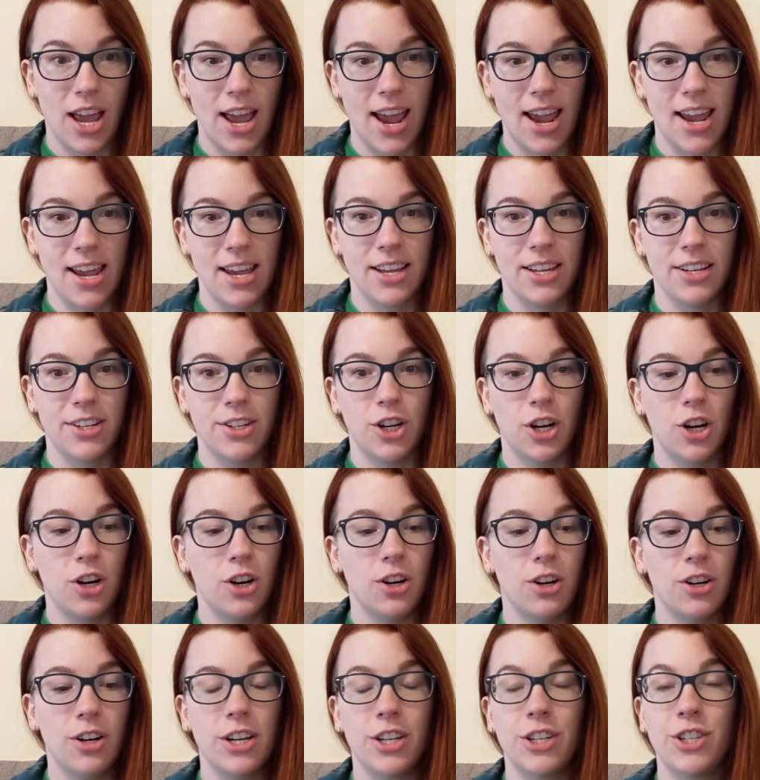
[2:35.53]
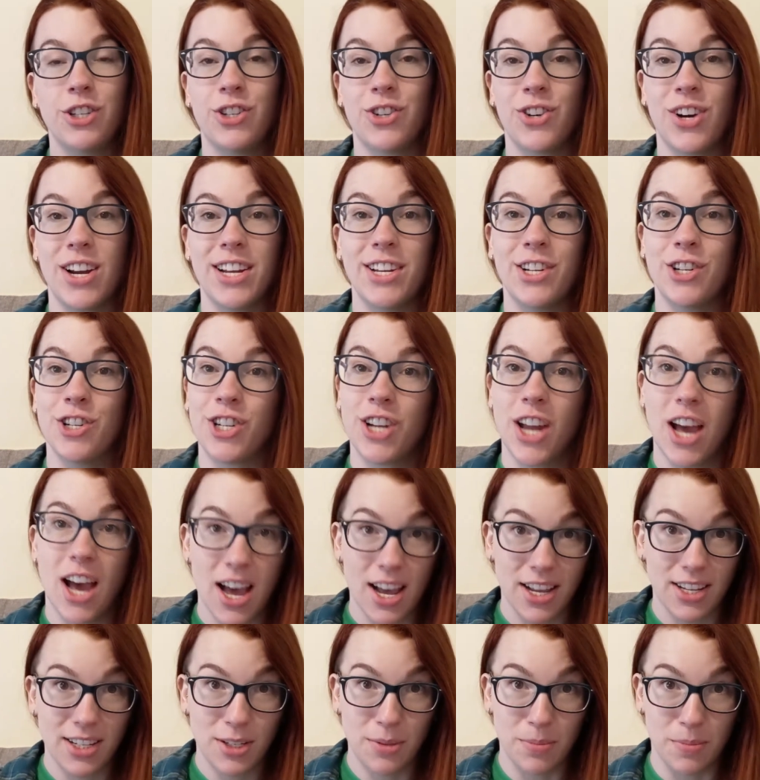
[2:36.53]
and her estranged
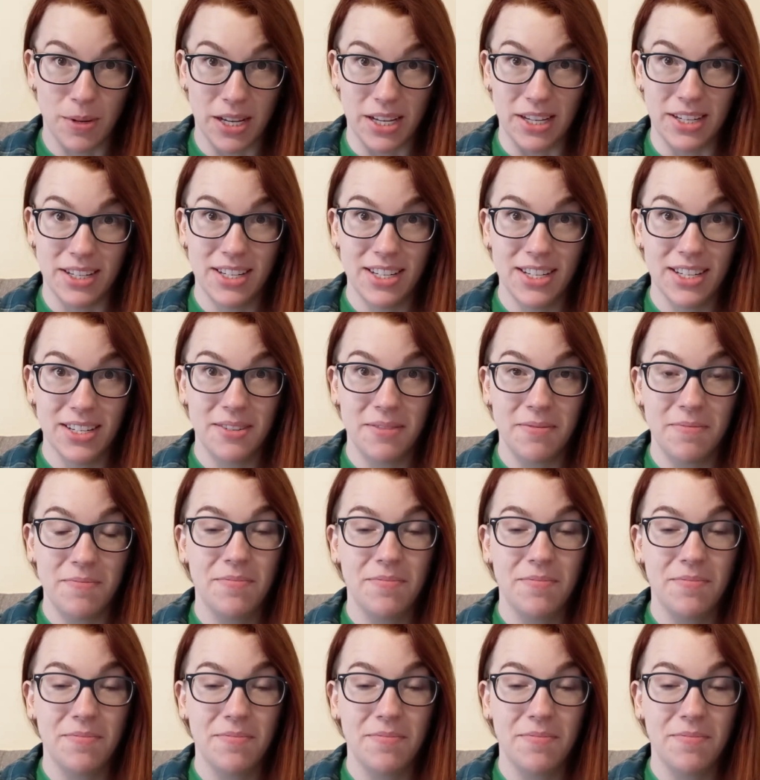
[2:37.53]
husband.